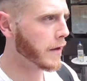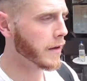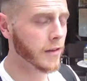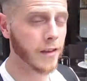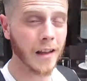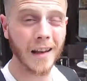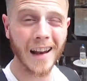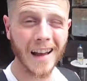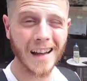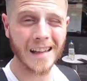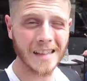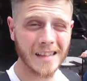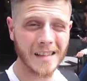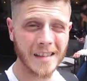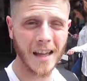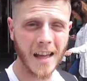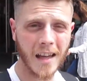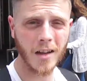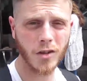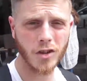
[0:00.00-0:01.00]
the last
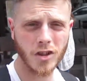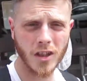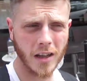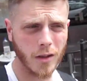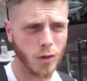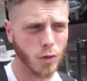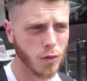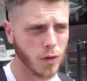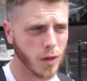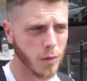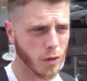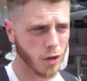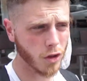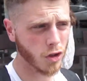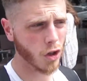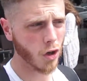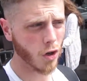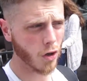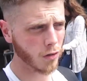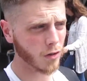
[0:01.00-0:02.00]
day, oggi è l'ultimo
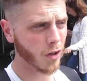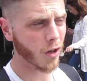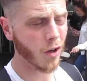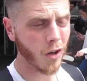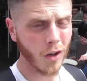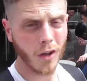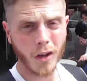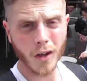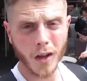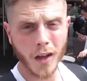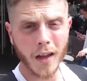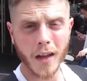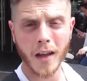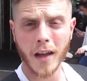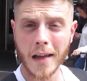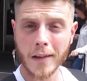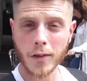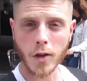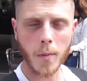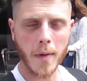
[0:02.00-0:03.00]
giorno,
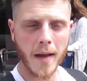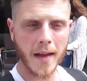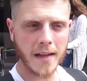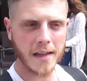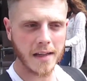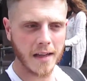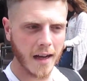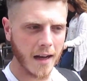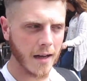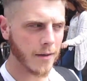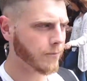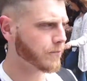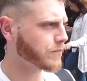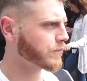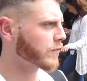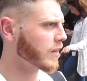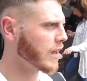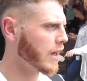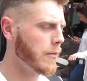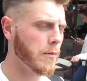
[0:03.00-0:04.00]
è domenica
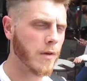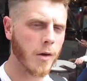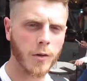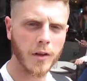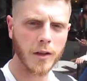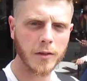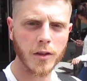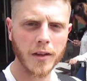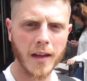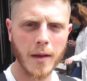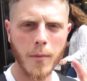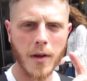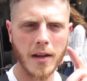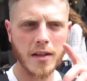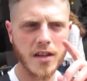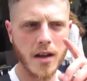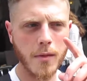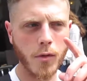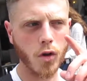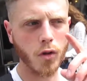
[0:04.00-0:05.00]
e abbiamo detto che
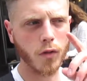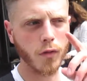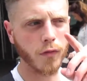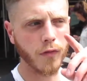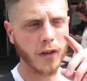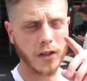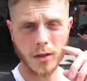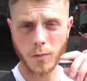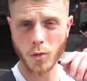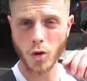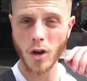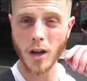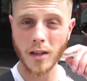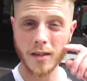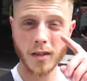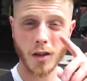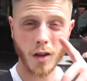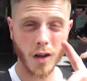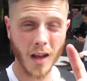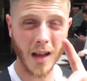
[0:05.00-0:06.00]
mangiamo, facciamo
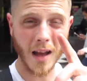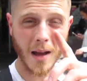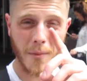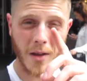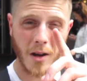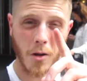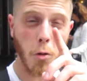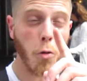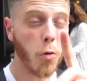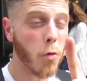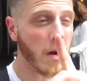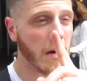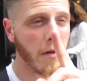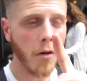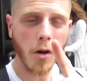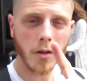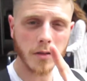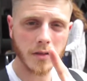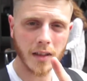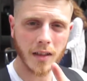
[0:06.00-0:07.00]
colazione almeno una
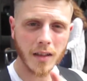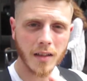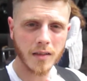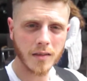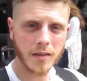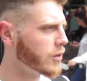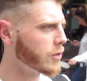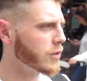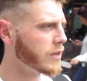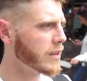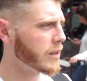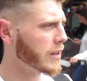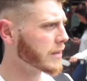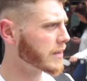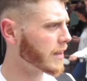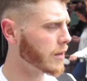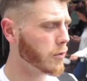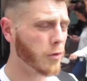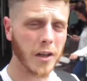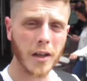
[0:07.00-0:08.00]
volta. We
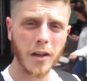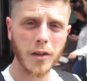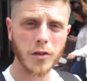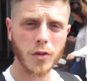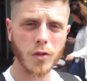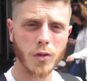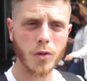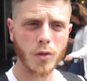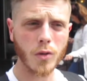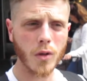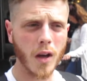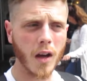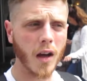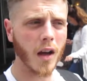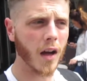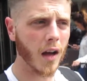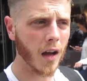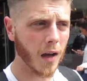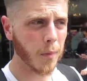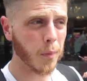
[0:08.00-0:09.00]
said we're gonna do
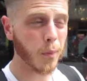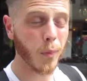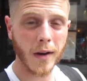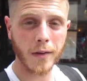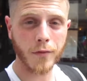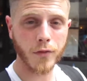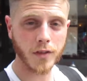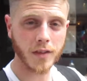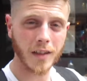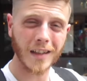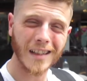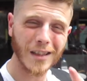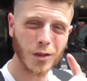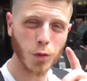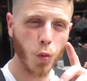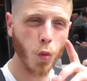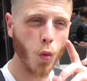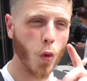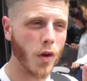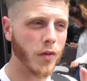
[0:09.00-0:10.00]
breakfast at least
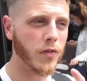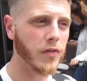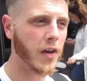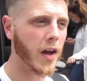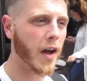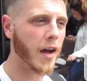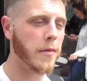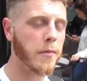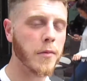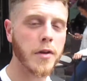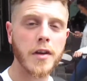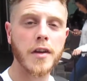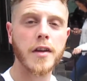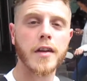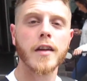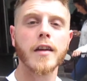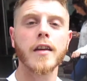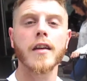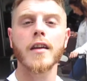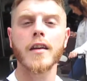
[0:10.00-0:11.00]
one time
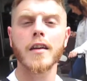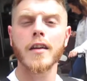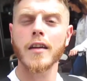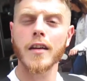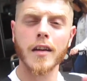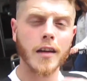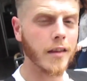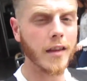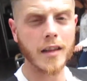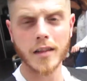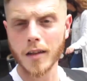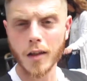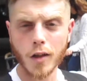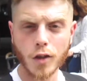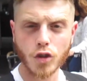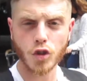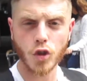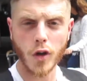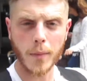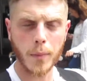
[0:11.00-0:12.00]
in this
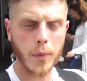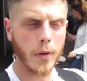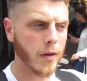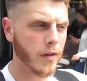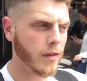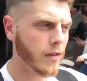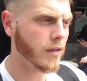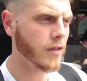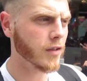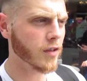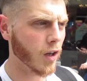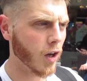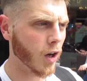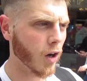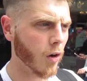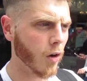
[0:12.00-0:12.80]
little trip, so